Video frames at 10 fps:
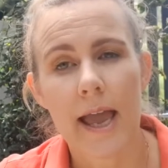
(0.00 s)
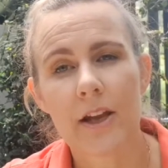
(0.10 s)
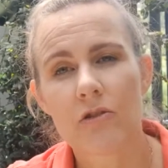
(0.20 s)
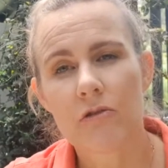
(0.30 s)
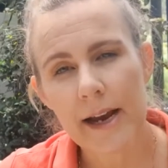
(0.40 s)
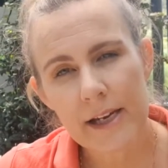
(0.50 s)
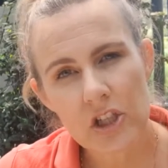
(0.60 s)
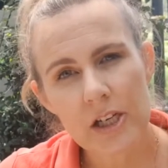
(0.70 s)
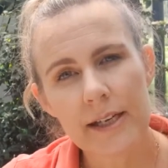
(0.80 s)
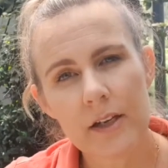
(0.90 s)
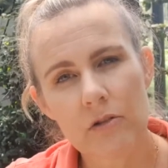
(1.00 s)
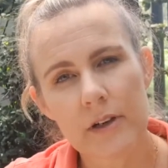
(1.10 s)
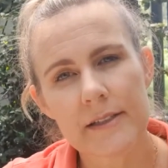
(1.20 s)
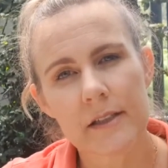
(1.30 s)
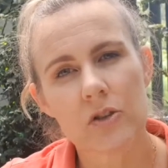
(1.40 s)
and gradually
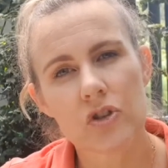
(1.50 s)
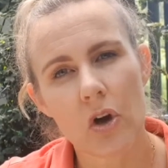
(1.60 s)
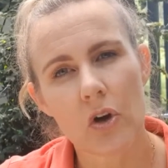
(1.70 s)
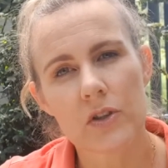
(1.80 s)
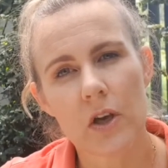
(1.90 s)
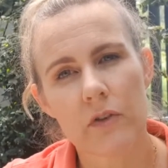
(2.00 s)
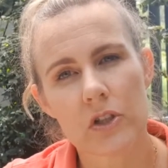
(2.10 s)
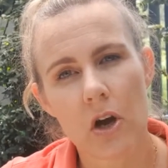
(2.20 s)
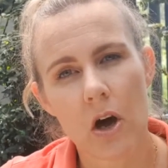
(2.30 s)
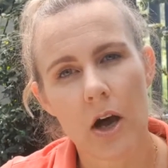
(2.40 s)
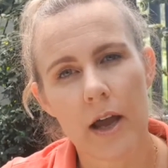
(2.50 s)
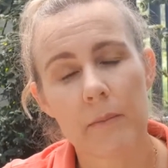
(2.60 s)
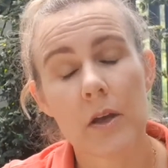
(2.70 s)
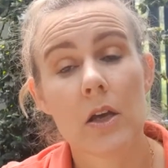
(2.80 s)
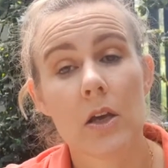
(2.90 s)
increasing the dose over time